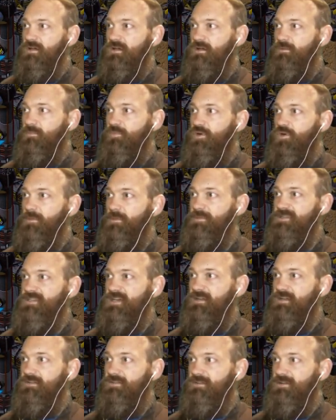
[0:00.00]
primer
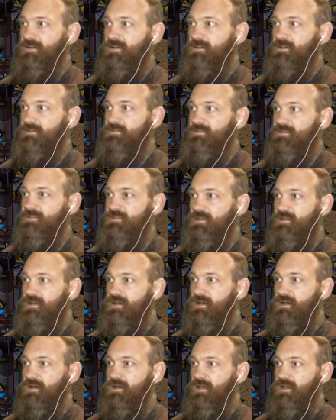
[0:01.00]
data lines,
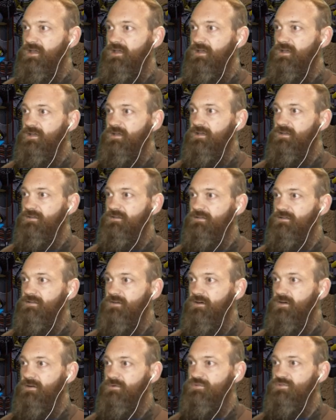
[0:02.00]
and
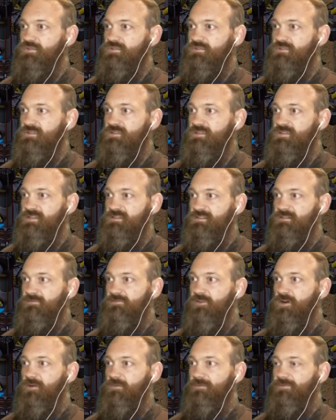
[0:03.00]
I was using the desert
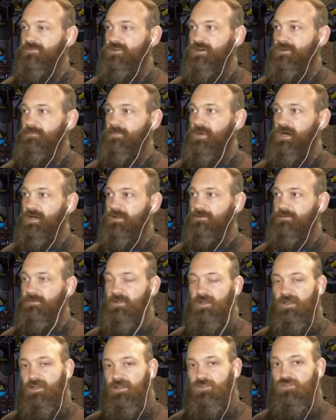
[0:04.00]
environment farm, but
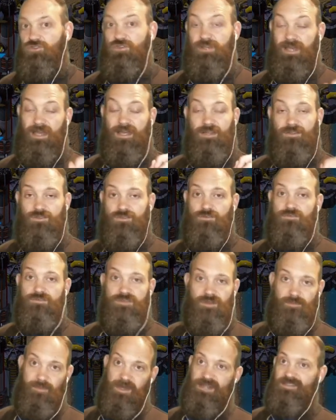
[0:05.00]
you can use
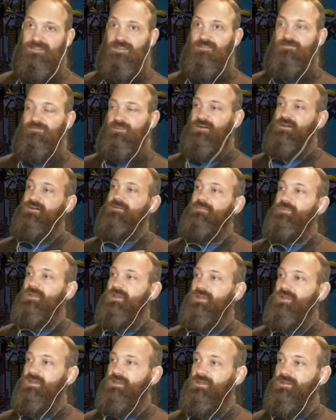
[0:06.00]
the basic farm,
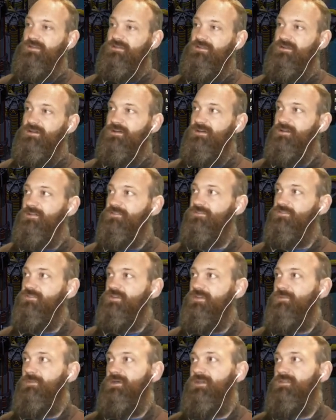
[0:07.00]
and the good
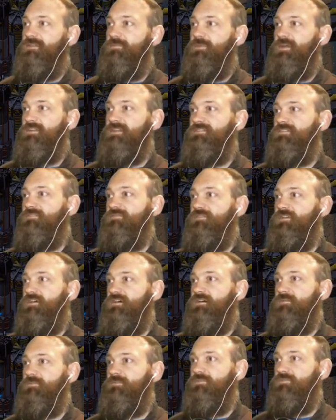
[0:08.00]
thing about the basic
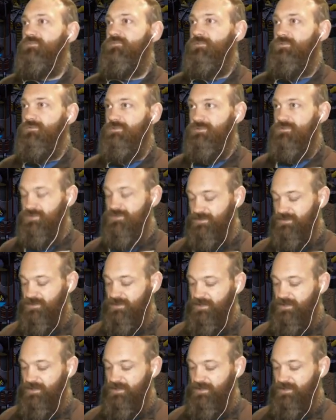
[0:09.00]
farm, of course,